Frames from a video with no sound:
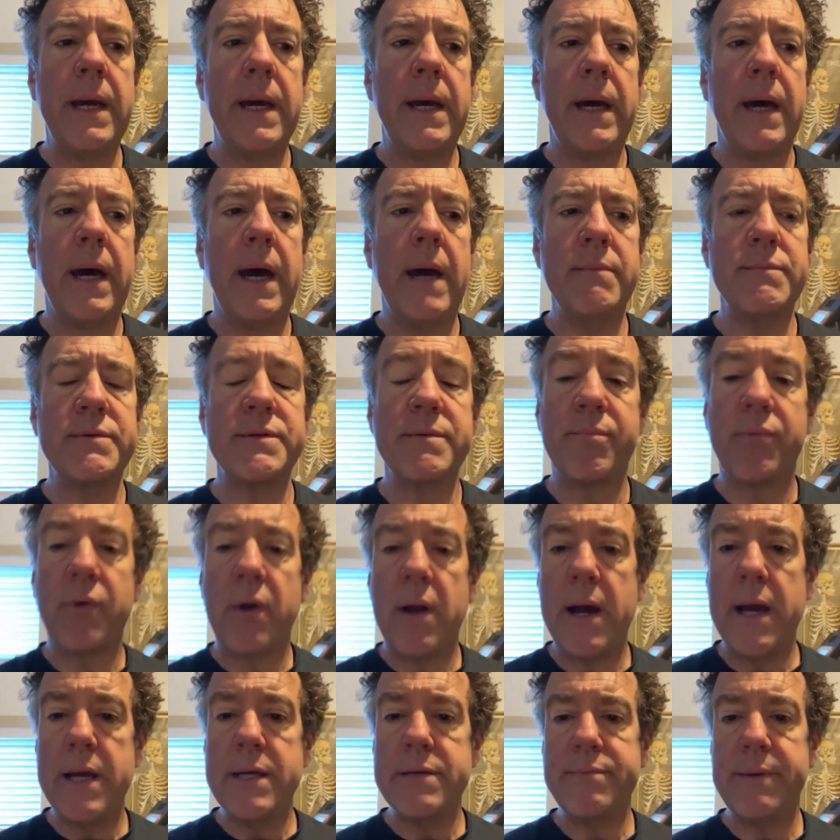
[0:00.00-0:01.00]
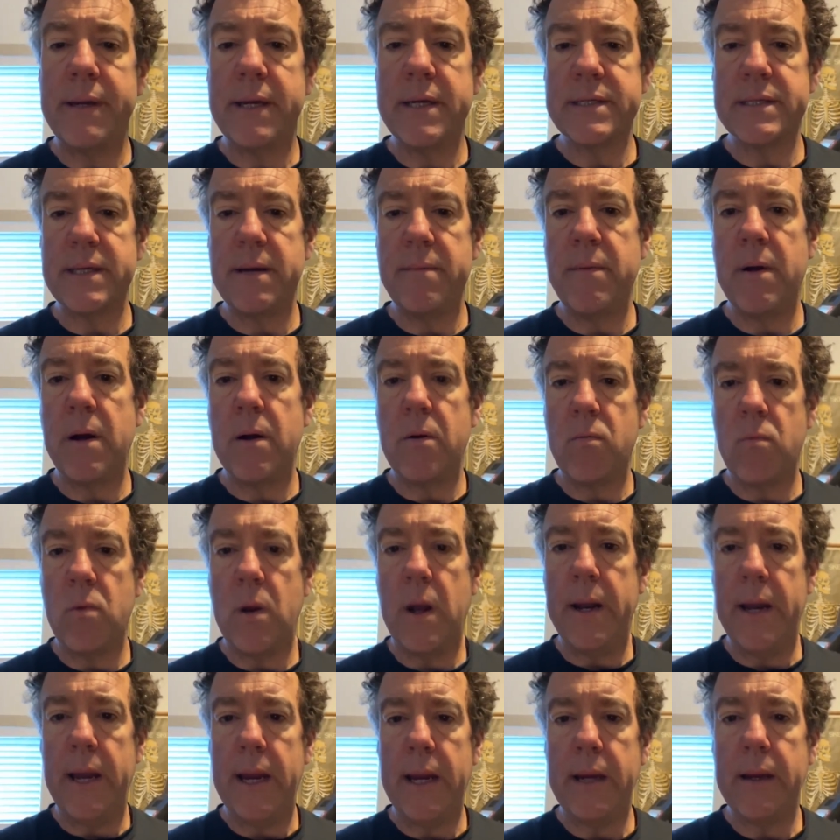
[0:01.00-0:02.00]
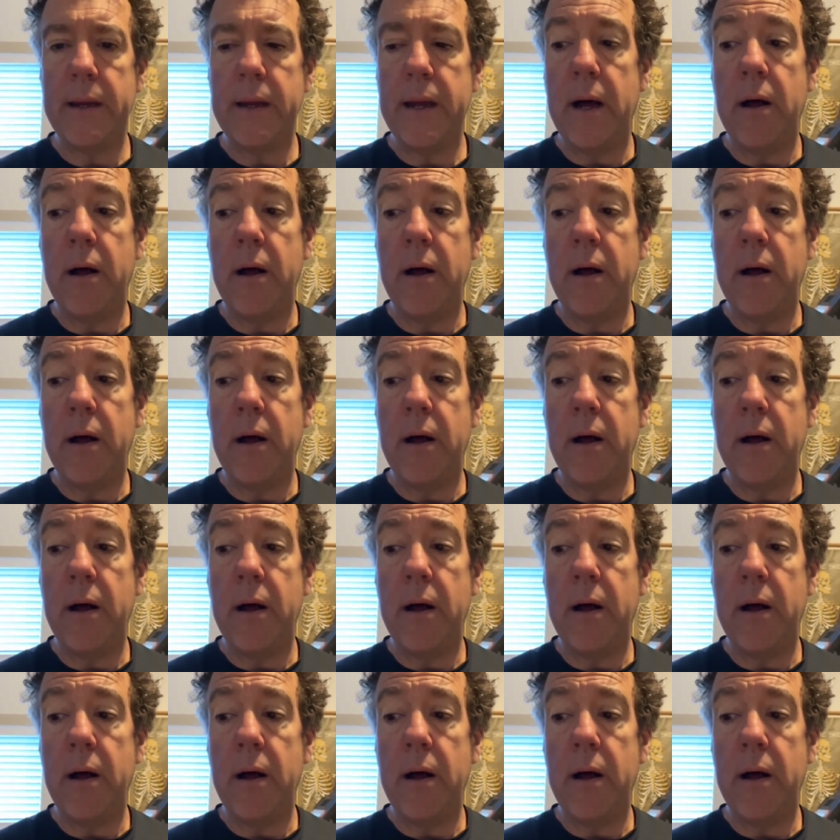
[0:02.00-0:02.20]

I'm surprised because I'm not running.